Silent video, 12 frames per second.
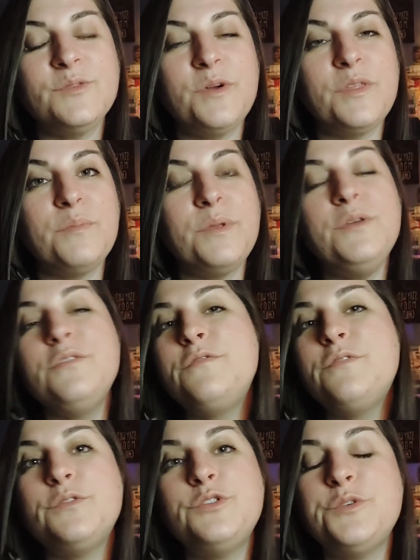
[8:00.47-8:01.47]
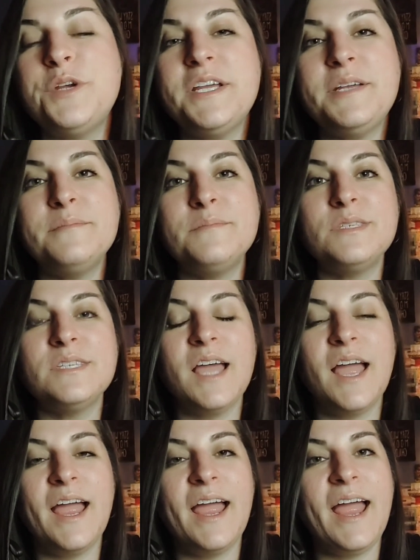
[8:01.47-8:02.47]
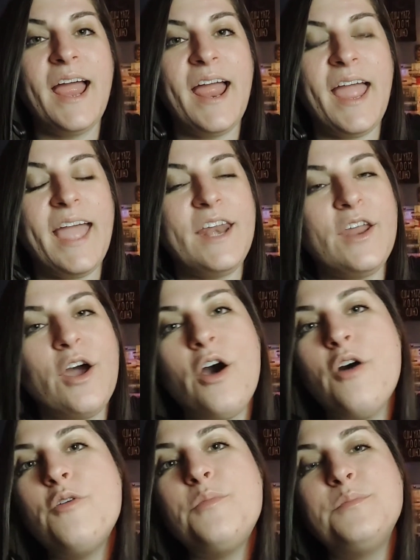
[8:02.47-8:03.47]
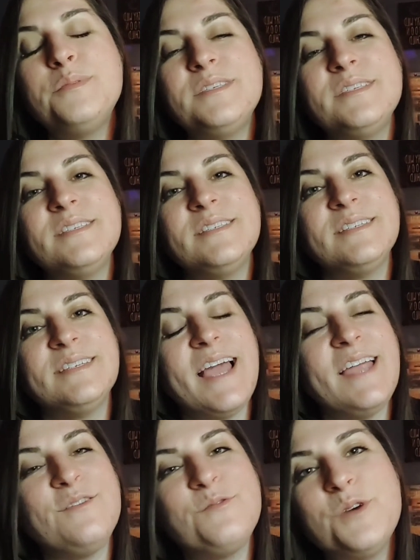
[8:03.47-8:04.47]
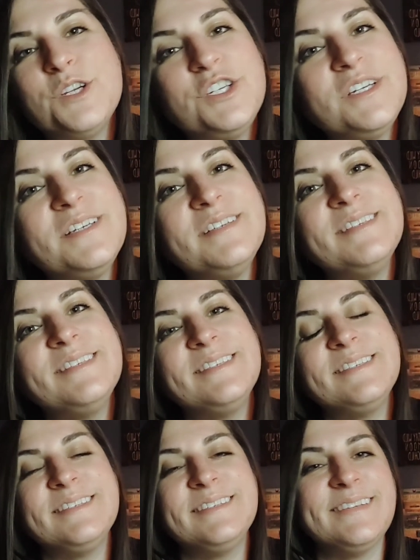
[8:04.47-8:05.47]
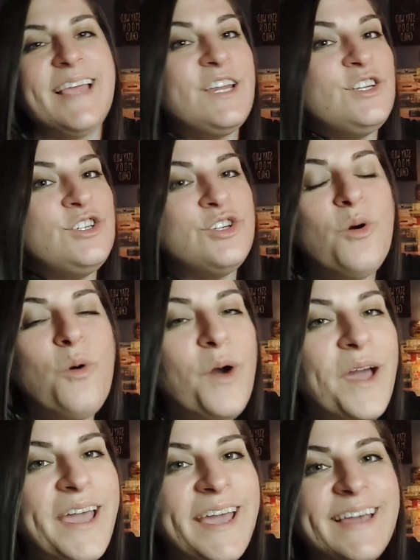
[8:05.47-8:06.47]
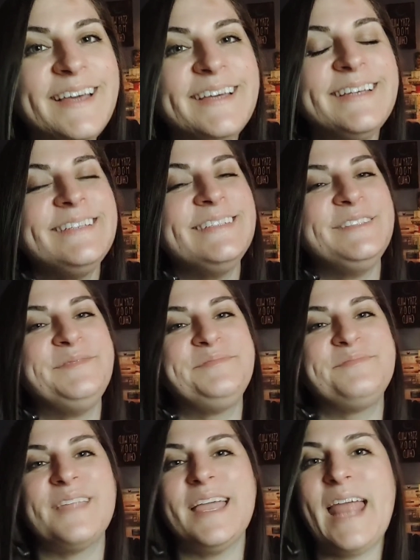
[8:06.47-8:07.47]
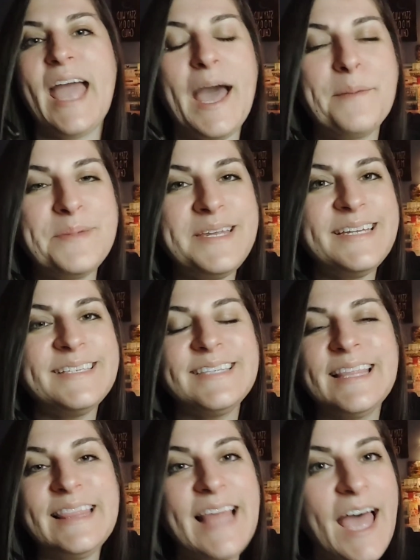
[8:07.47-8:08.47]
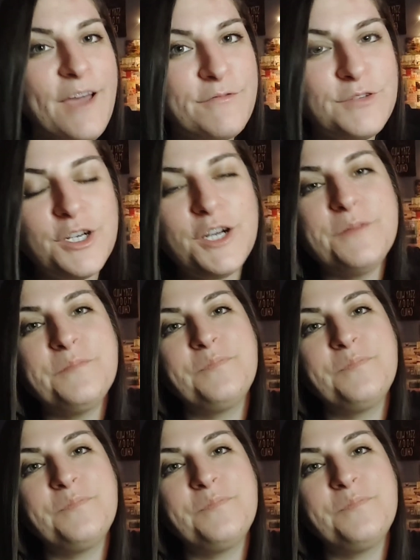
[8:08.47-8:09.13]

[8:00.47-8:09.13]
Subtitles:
with beautiful dreams and hopes and wishes and joy and happiness and laughter,